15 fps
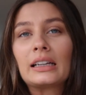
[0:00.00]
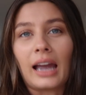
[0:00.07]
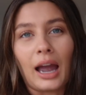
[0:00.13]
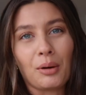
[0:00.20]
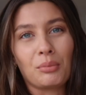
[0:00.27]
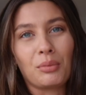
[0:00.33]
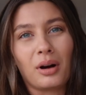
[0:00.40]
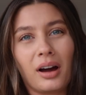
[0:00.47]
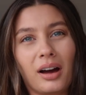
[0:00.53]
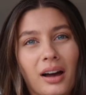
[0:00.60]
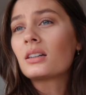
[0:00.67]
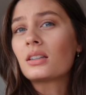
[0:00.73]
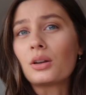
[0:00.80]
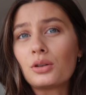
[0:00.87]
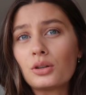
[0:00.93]
camera,
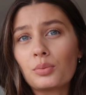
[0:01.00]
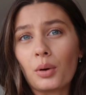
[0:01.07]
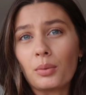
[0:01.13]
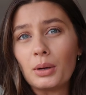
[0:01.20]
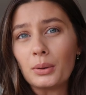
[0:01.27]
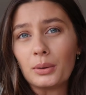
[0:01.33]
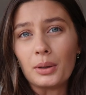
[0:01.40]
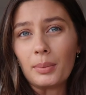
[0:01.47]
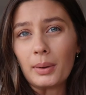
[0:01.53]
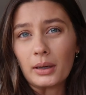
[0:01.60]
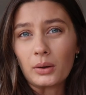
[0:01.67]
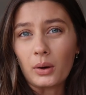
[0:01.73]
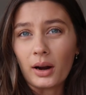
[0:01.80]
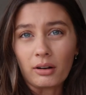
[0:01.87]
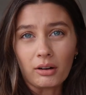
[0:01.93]
because I just probably would have
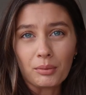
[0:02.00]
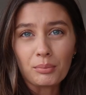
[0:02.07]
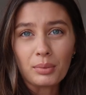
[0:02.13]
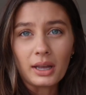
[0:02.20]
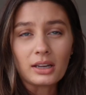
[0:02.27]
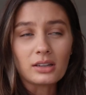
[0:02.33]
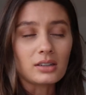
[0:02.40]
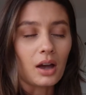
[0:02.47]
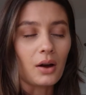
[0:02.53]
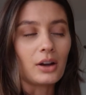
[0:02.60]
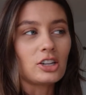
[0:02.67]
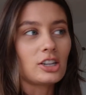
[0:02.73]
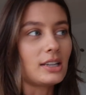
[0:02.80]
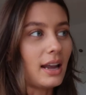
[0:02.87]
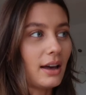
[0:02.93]
been quite grumpy. So I
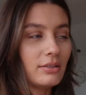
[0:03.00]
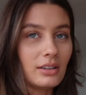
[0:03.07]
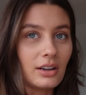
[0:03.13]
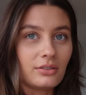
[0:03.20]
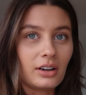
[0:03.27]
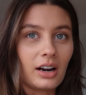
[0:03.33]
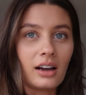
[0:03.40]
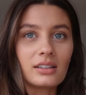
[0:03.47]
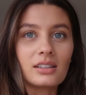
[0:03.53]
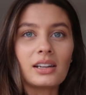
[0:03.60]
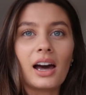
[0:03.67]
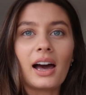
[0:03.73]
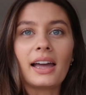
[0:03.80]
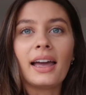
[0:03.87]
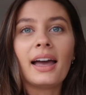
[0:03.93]
just left it for last
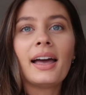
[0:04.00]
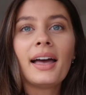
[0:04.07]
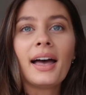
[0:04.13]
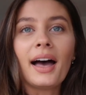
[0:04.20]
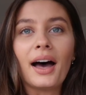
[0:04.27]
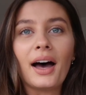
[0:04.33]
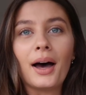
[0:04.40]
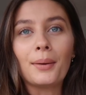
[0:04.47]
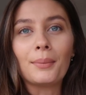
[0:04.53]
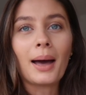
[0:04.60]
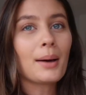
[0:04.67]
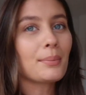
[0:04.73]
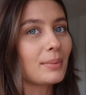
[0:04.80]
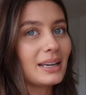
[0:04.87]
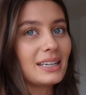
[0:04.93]
night,
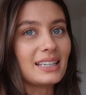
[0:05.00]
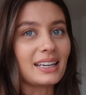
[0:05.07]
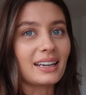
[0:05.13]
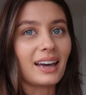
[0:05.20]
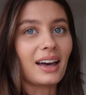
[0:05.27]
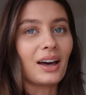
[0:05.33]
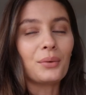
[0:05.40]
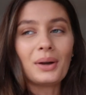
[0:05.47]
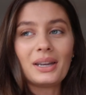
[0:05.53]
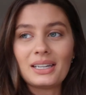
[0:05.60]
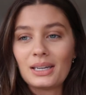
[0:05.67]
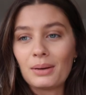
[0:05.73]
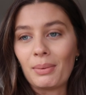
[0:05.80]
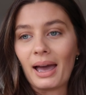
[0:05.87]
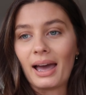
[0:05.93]
had my dinner, went
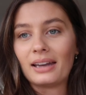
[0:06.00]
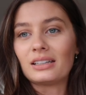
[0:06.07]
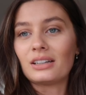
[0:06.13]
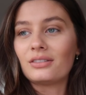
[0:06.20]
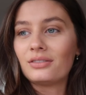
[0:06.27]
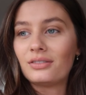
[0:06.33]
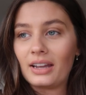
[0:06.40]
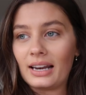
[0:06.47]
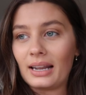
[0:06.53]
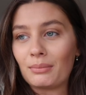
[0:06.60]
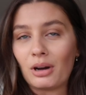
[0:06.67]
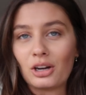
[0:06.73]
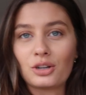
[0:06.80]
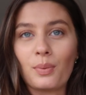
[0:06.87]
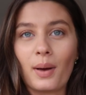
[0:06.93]
to bed, feeling
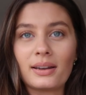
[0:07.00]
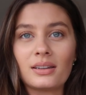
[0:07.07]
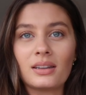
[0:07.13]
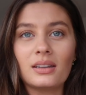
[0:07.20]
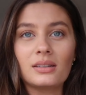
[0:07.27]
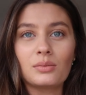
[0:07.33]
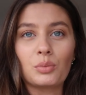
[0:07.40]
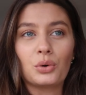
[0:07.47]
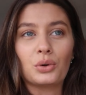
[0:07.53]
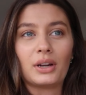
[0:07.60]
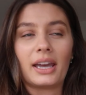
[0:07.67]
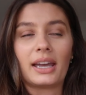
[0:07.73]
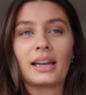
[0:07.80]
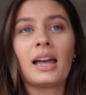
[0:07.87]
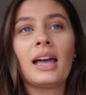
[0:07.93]
much better this
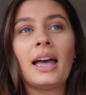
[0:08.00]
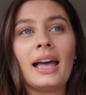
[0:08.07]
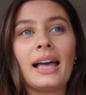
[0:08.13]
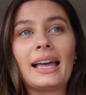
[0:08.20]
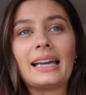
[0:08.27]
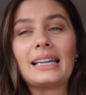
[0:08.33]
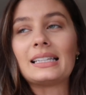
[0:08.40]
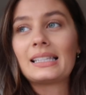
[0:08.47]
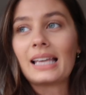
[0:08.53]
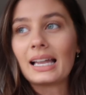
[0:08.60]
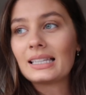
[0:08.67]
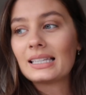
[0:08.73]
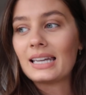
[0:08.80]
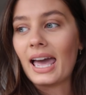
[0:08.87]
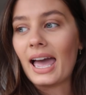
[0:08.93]
morning. It's
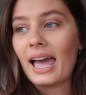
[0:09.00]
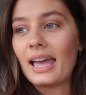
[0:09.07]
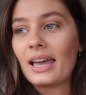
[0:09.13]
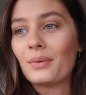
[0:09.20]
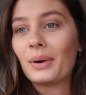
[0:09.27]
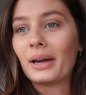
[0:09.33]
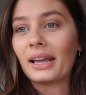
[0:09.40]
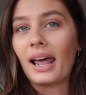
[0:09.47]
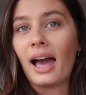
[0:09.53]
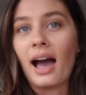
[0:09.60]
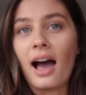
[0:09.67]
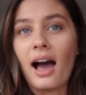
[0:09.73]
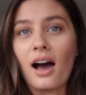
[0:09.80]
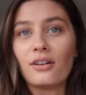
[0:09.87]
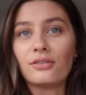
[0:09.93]
Saturday, we're gonna
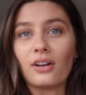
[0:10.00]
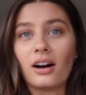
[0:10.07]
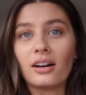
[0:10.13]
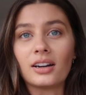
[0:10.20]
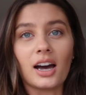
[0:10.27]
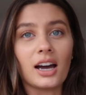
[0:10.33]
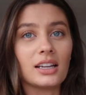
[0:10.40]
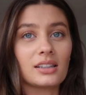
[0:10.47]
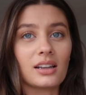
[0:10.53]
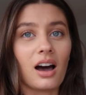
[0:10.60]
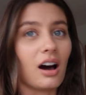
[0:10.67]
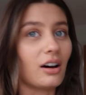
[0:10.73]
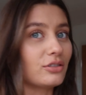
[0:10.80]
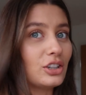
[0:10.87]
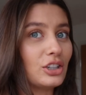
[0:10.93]
have our nice
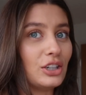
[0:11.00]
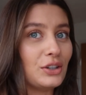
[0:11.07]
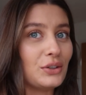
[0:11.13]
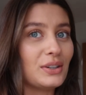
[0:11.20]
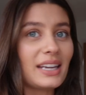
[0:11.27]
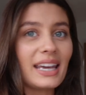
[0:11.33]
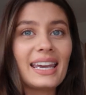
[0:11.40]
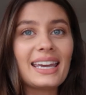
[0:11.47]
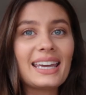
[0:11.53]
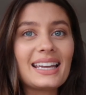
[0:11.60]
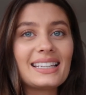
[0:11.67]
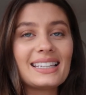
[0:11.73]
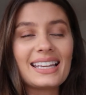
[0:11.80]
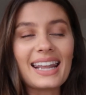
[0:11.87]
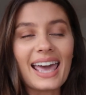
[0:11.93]
afternoon
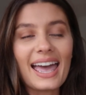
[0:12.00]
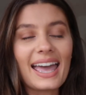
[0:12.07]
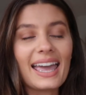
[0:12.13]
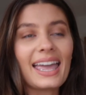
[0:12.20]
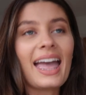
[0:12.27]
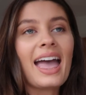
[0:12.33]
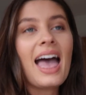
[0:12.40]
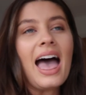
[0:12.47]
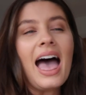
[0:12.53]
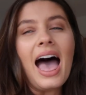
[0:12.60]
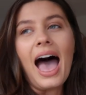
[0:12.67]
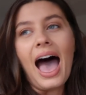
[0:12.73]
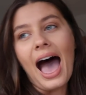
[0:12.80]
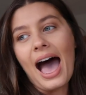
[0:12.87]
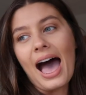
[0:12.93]
tea today,
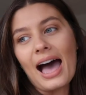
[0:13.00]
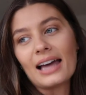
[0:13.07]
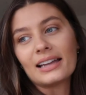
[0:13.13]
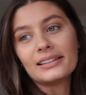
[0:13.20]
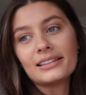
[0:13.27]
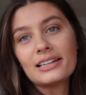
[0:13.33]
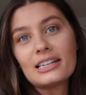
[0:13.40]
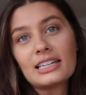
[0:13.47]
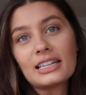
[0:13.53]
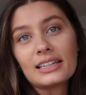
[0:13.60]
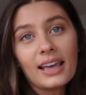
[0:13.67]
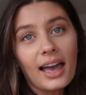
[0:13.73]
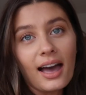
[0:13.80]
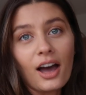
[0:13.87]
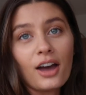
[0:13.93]
and
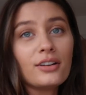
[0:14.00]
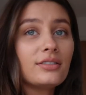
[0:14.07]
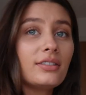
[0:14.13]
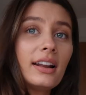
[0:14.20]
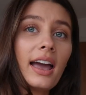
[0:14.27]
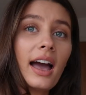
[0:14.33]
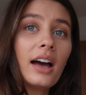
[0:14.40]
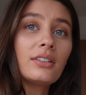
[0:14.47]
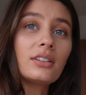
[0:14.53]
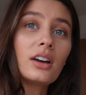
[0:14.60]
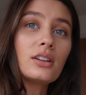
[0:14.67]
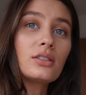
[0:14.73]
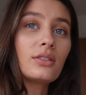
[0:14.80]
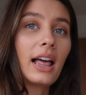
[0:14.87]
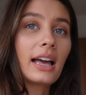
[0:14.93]
yeah, hopefully have a
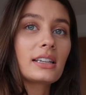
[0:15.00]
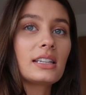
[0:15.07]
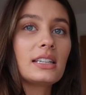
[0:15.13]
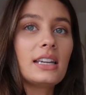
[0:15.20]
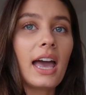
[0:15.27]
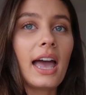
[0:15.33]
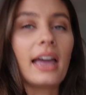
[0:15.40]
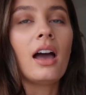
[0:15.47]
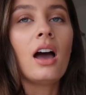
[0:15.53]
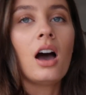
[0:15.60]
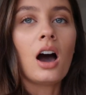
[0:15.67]
nice relaxing day.